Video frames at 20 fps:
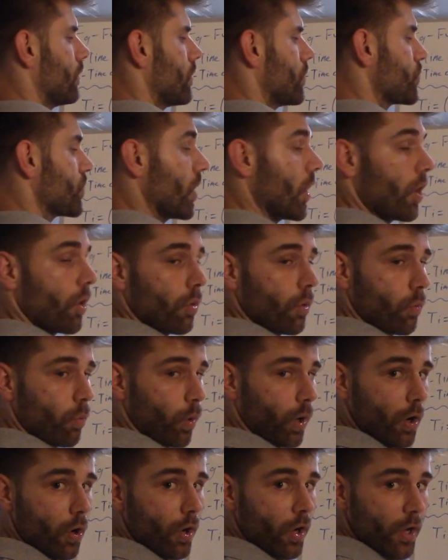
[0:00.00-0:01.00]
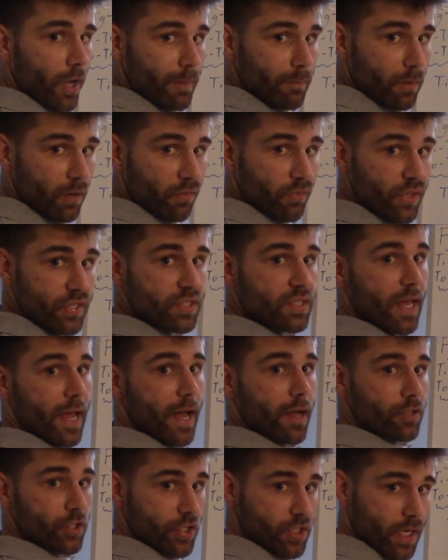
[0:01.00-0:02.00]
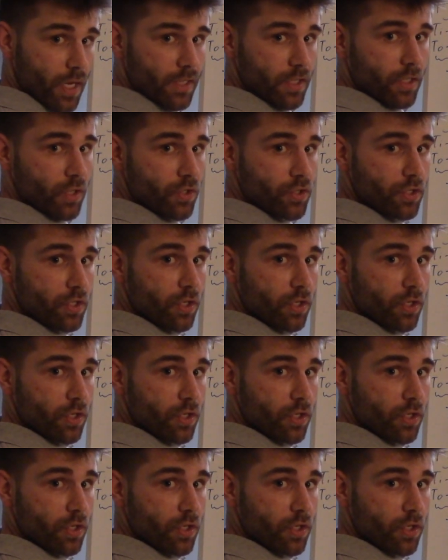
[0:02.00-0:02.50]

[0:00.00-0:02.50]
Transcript: So we're gonna go ahead and move this down just like you used